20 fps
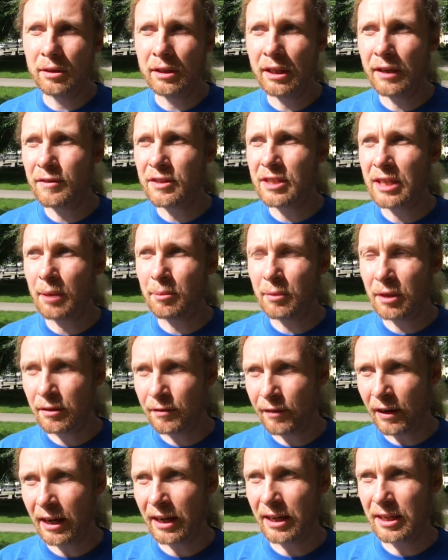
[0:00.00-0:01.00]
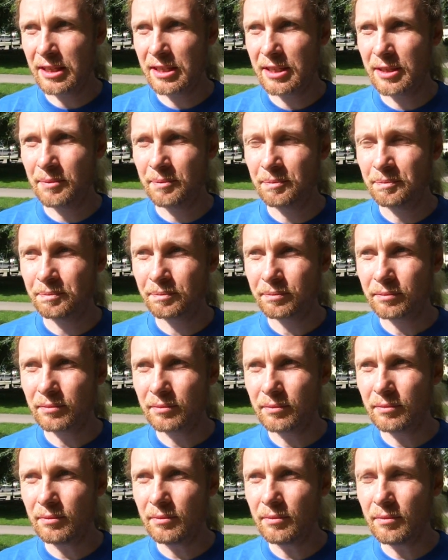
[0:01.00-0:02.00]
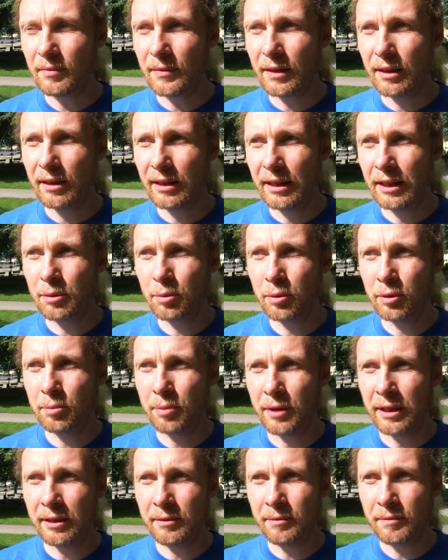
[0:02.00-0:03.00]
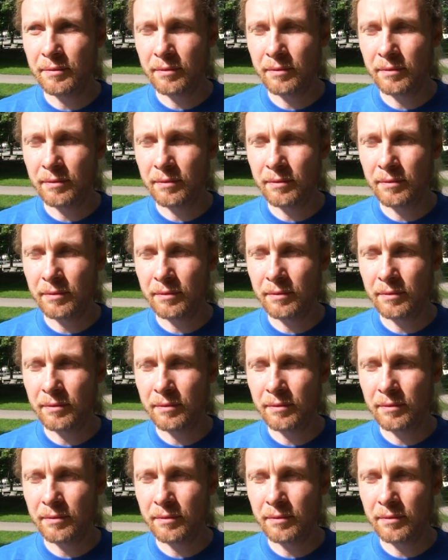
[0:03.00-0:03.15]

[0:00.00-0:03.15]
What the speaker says: give some advice, it would be